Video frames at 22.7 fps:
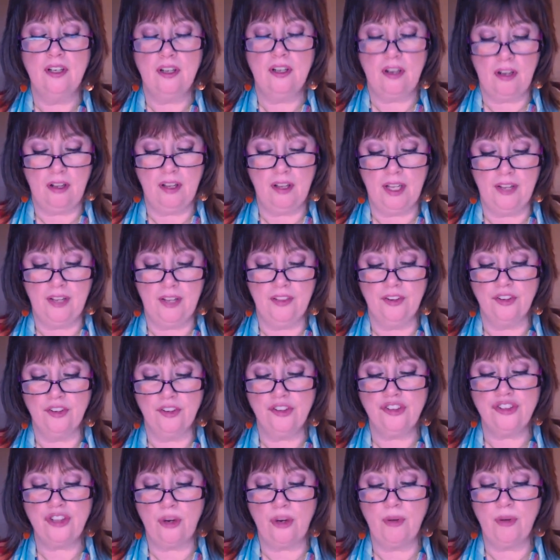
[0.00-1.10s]
all others,
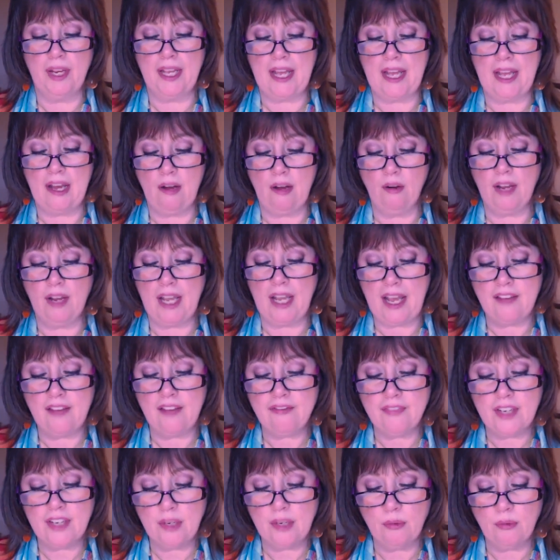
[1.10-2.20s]
showing how
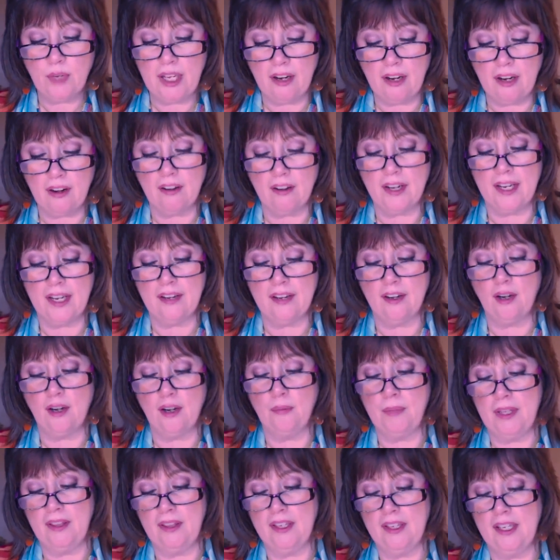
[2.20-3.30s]
confident we are in our
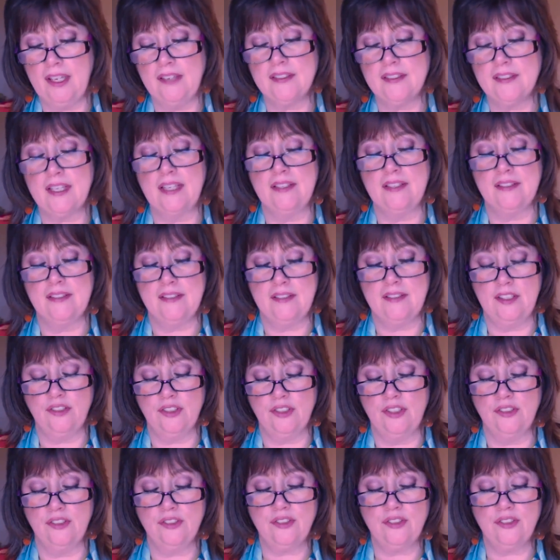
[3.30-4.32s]
abilities and decisions.